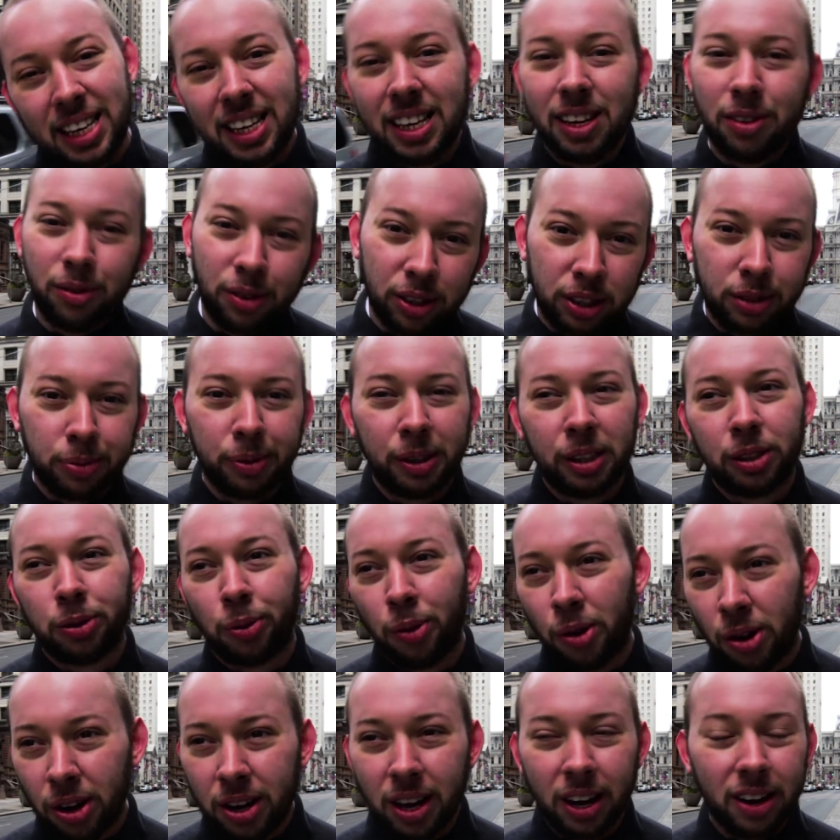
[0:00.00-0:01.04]
Which means
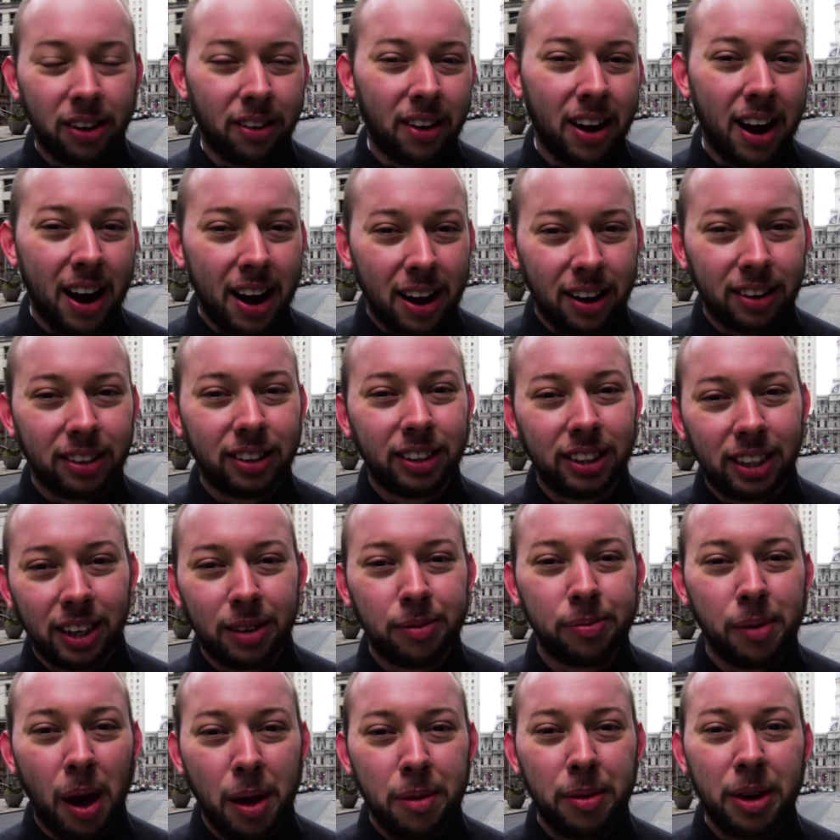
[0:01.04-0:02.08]
walking around,
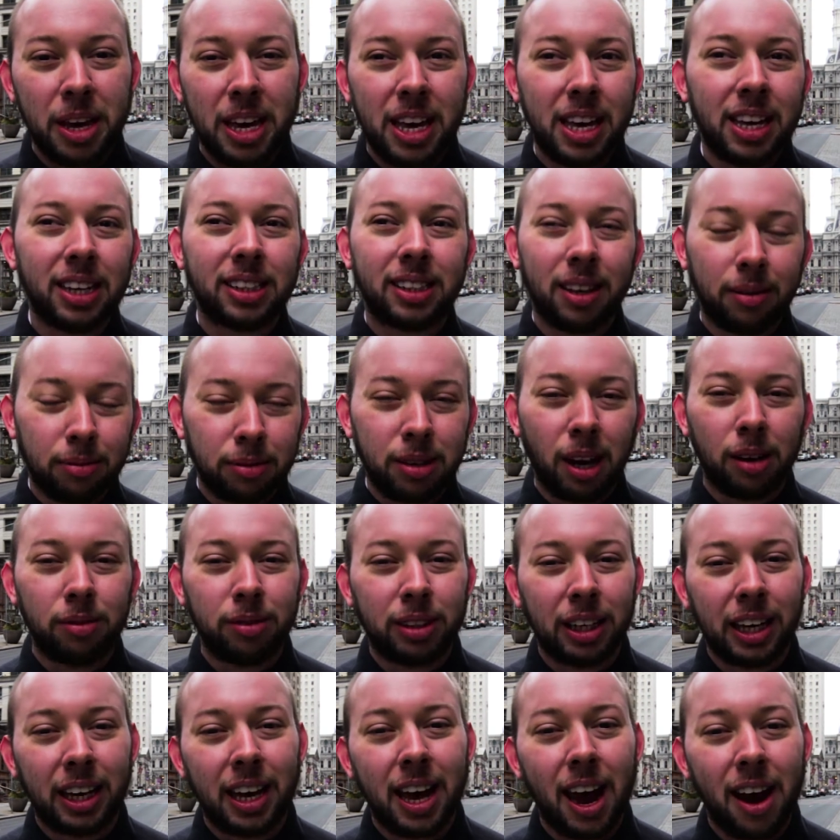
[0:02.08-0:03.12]
maybe sometimes
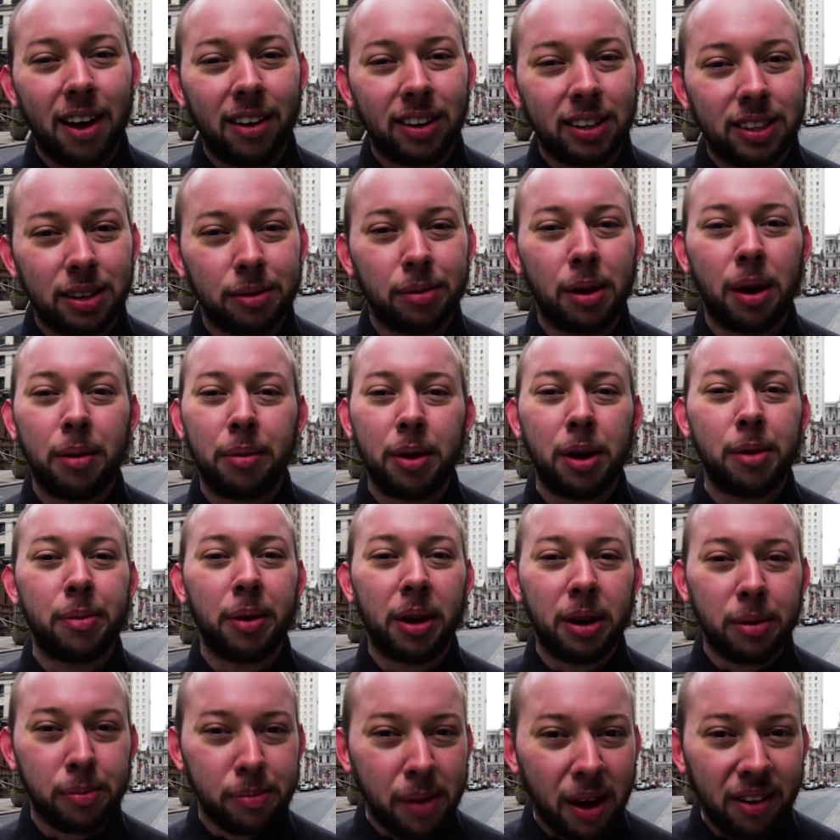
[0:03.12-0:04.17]
in character, maybe a bit
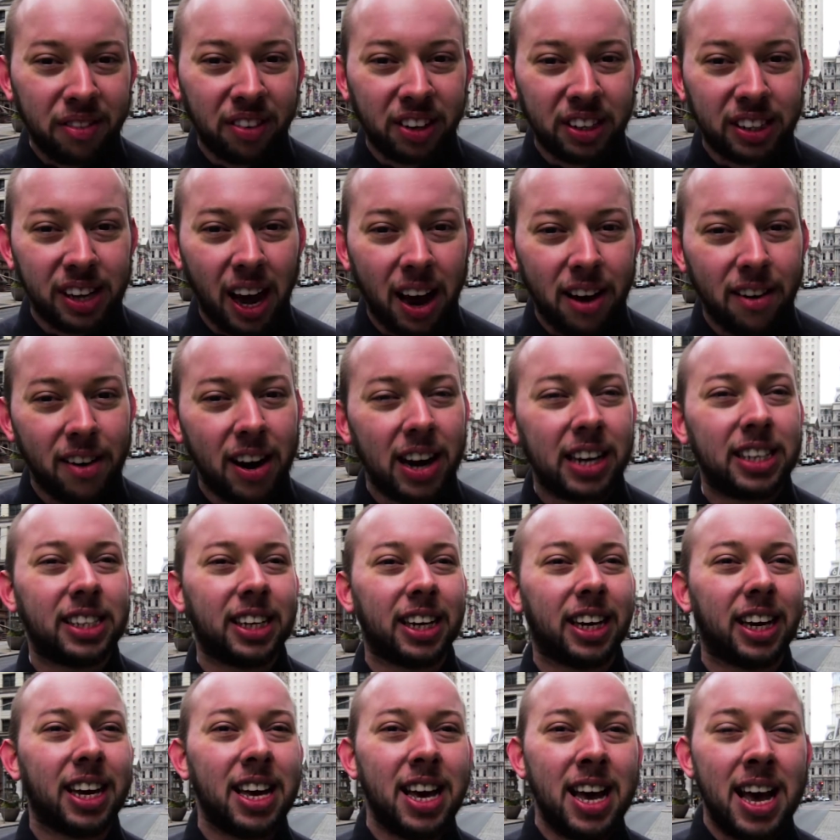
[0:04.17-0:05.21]
of method
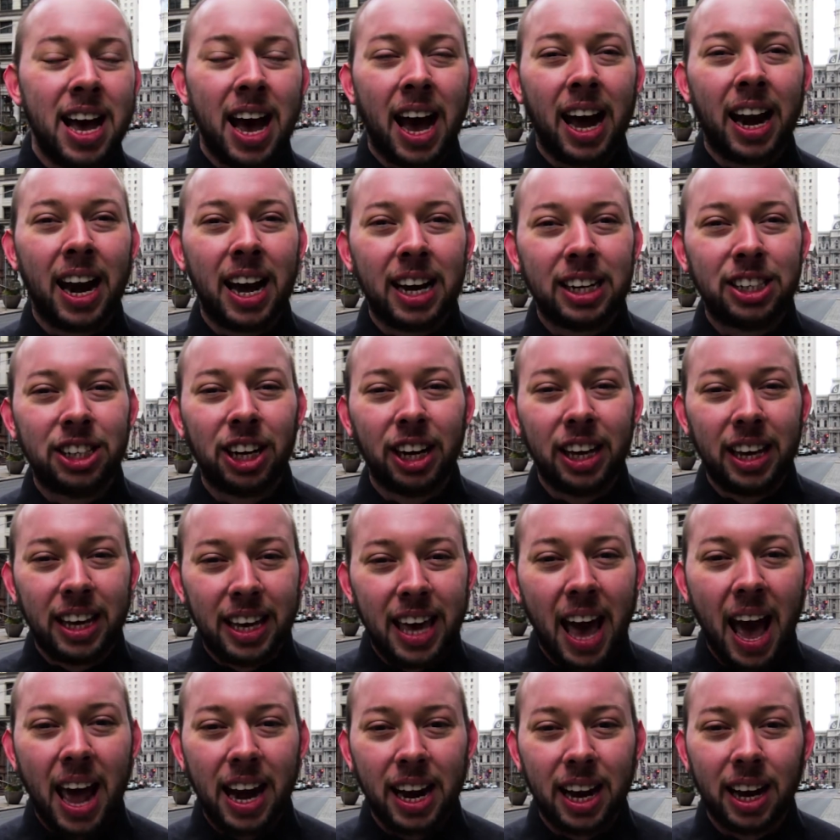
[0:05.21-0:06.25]
directing, and actually
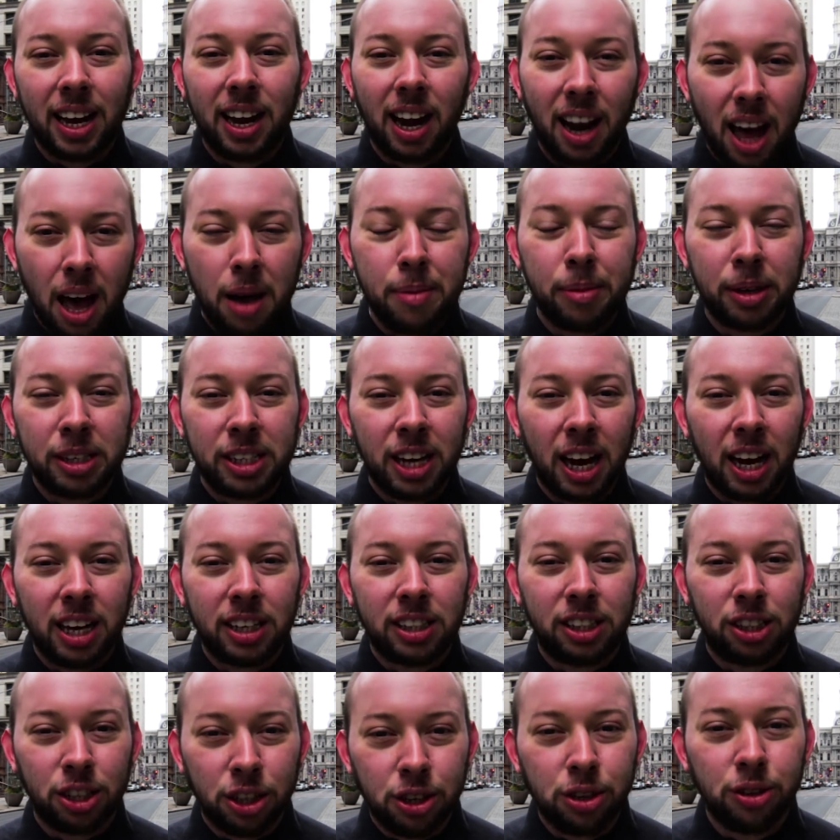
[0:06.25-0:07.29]
get
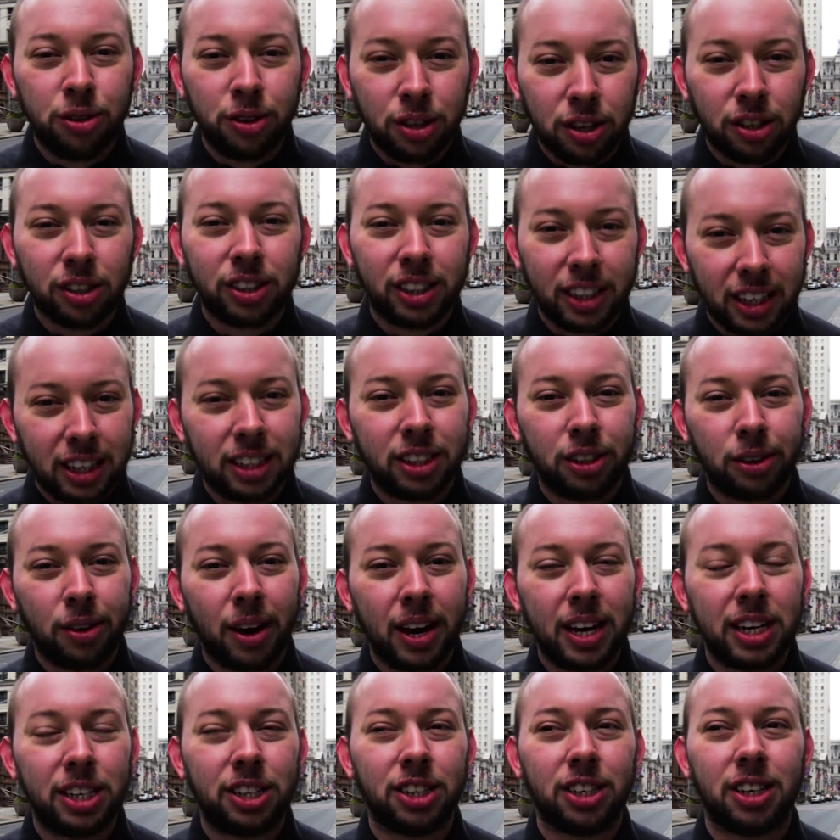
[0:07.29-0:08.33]
acclimatized to your
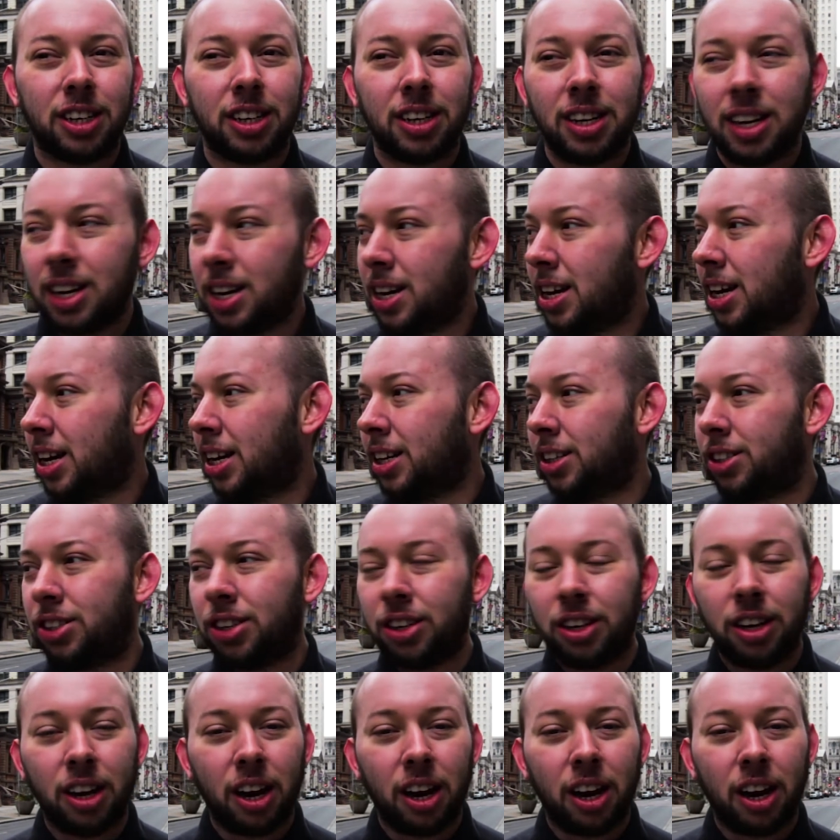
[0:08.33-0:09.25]
situation and to your